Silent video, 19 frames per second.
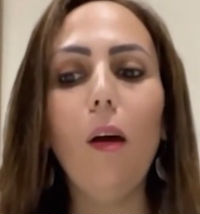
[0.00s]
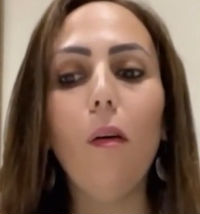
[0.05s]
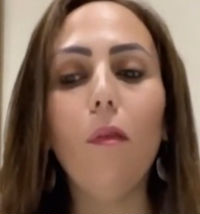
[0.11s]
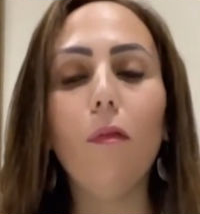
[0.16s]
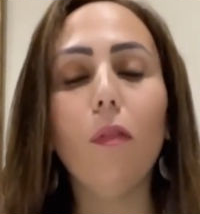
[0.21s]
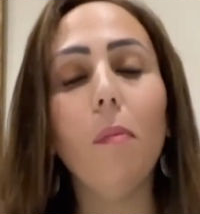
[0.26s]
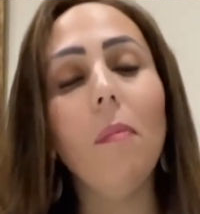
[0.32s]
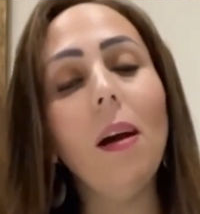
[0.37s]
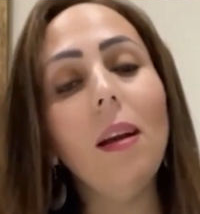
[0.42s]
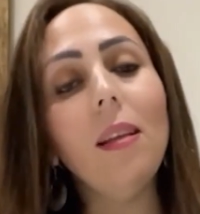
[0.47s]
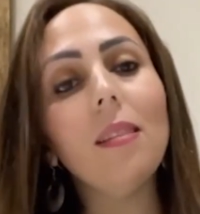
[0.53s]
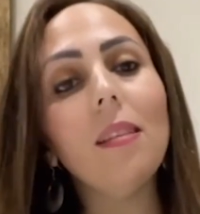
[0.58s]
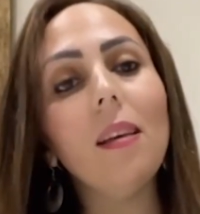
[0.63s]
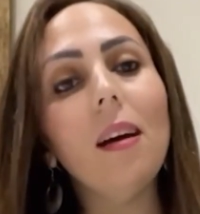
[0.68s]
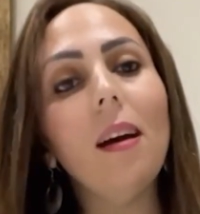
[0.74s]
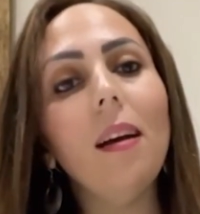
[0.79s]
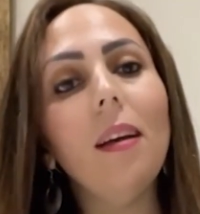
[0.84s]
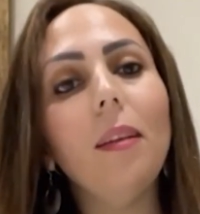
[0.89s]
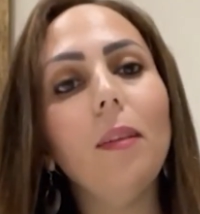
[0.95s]
From my
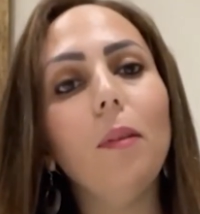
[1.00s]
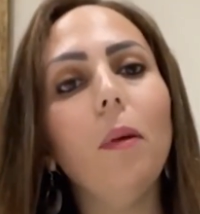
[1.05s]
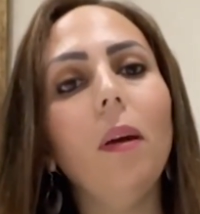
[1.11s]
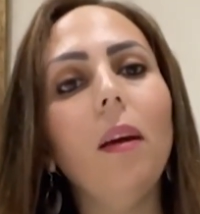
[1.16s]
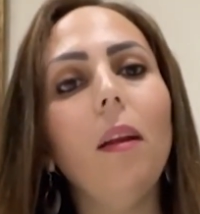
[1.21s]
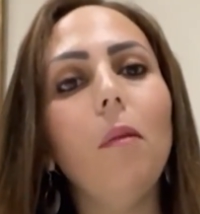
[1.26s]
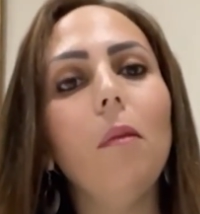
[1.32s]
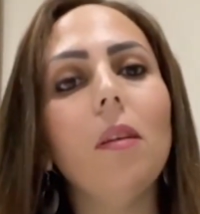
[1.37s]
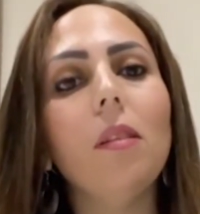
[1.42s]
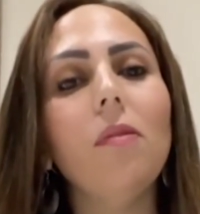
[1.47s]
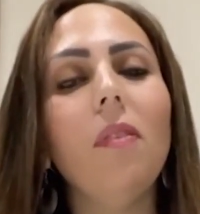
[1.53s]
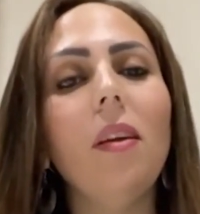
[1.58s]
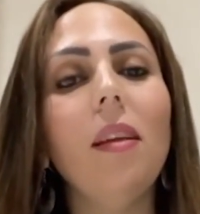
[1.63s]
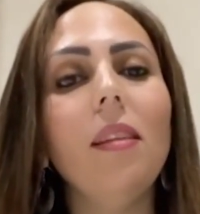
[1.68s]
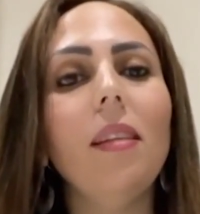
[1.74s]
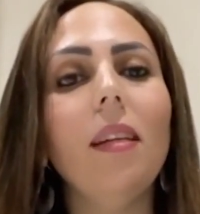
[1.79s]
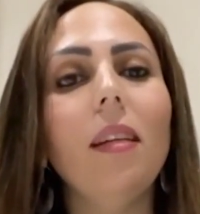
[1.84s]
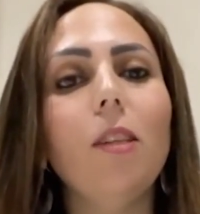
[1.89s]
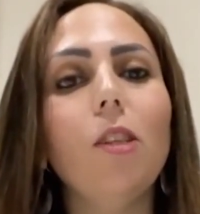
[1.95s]
side, while I was
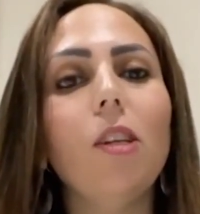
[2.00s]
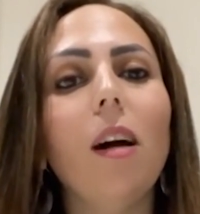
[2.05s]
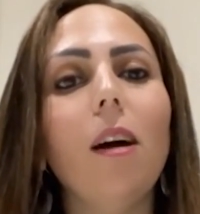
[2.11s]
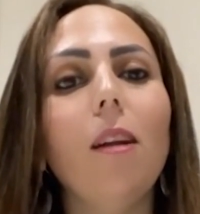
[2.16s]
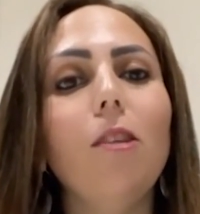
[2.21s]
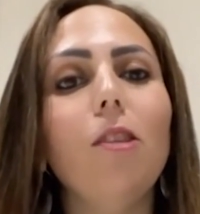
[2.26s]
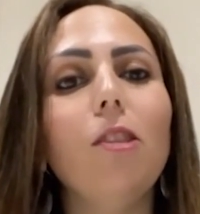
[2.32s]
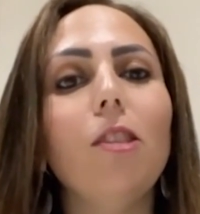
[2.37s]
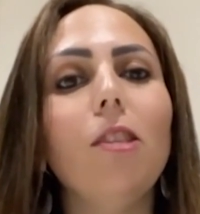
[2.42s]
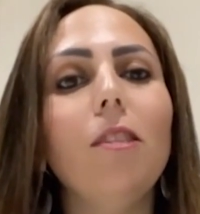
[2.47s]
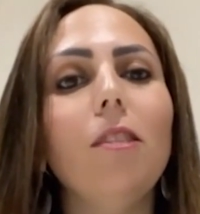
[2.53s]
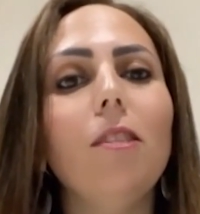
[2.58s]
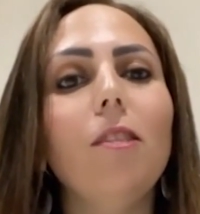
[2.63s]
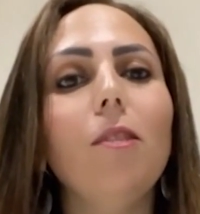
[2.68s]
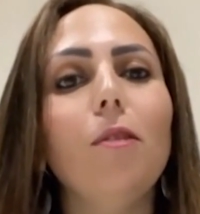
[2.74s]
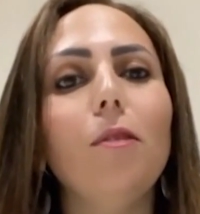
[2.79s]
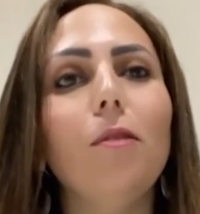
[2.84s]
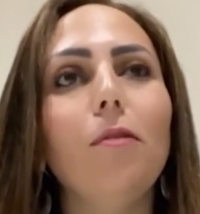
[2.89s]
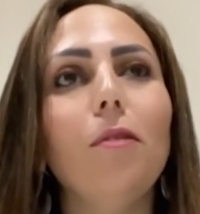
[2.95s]
facing challenges,
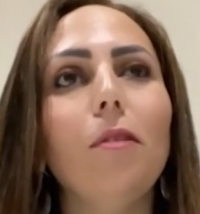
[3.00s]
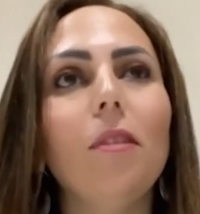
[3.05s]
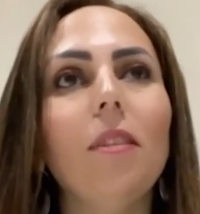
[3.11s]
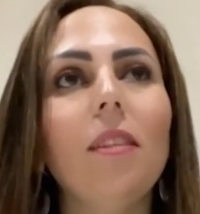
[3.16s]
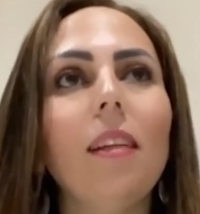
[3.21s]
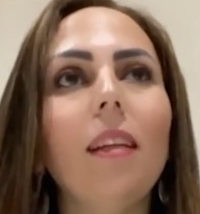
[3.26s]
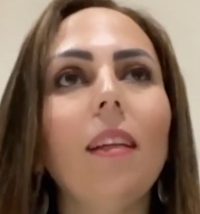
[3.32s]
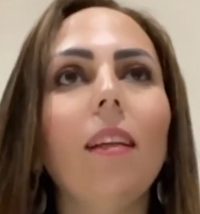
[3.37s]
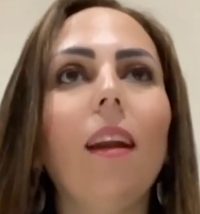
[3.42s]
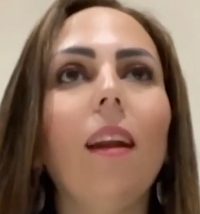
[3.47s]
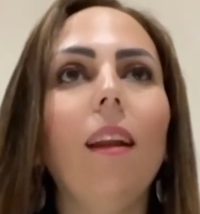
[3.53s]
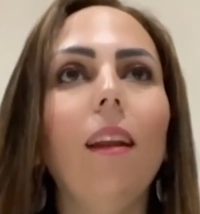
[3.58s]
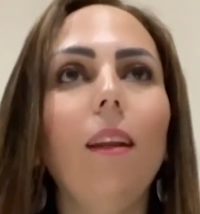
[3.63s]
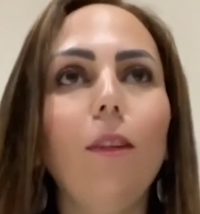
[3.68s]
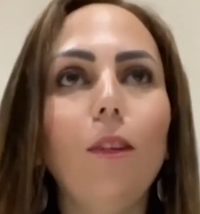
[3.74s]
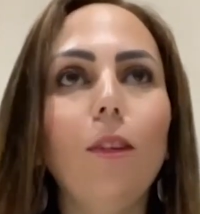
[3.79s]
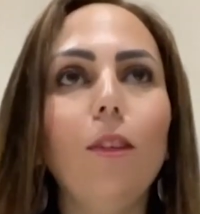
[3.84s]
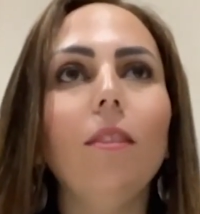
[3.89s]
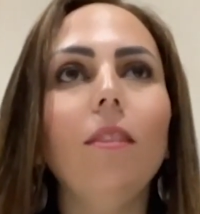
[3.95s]
the first thing that
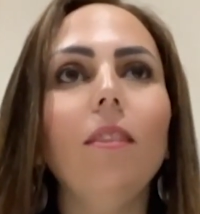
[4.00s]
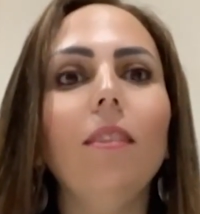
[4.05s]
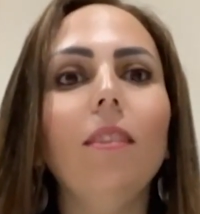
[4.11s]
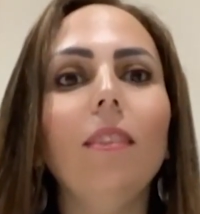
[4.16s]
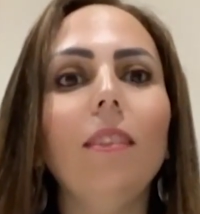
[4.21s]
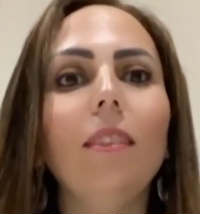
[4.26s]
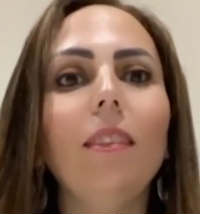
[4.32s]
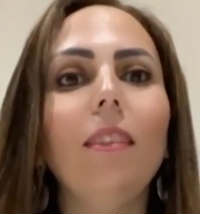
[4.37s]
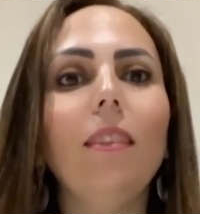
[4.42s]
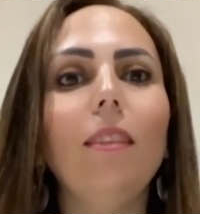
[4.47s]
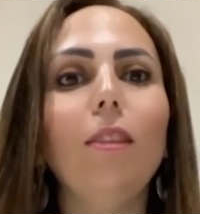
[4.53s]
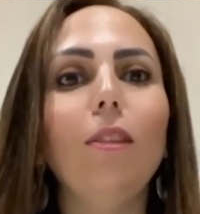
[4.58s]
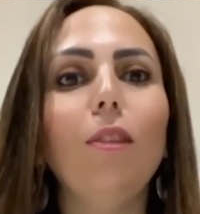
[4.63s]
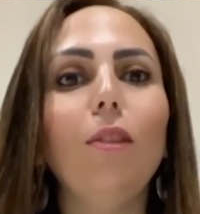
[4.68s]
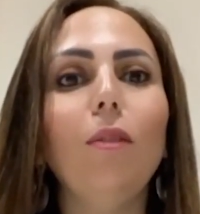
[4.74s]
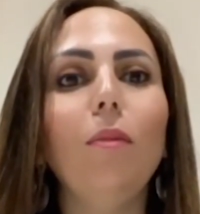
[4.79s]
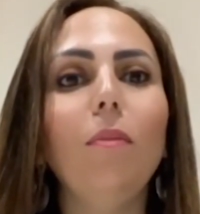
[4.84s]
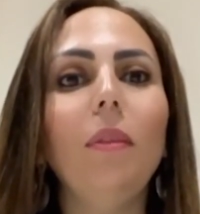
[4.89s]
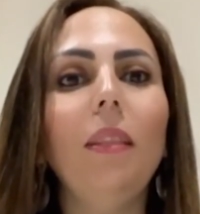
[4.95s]
I learned is
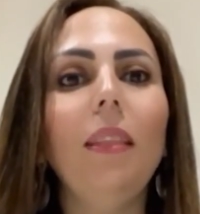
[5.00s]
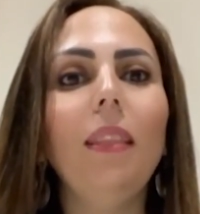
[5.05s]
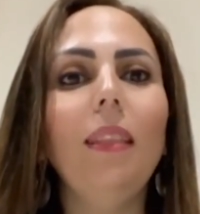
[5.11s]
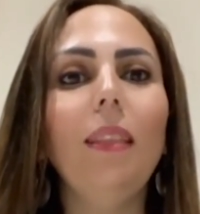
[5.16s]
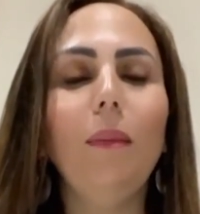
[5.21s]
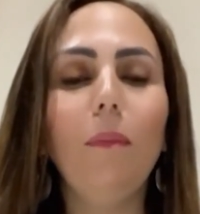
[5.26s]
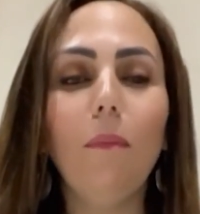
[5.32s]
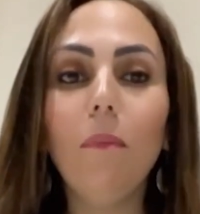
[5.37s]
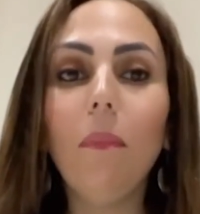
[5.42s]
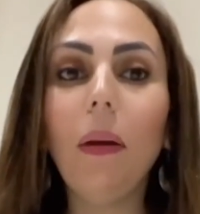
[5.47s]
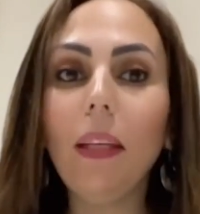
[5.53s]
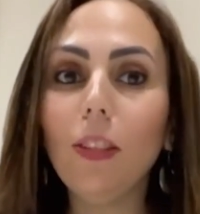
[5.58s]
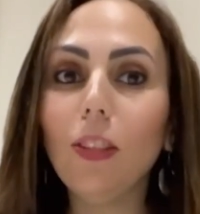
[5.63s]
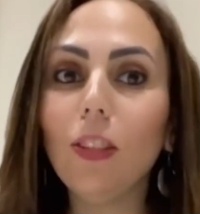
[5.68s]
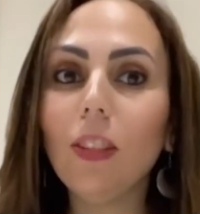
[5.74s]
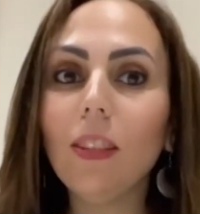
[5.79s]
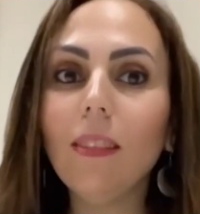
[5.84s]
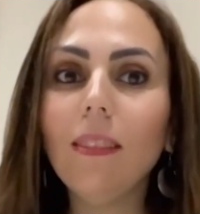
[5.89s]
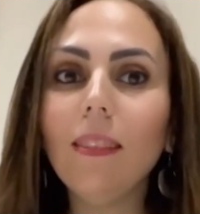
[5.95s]
to be
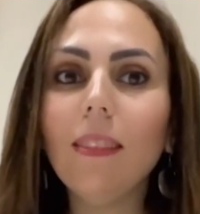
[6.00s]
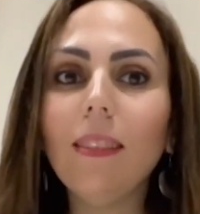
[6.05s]
patient,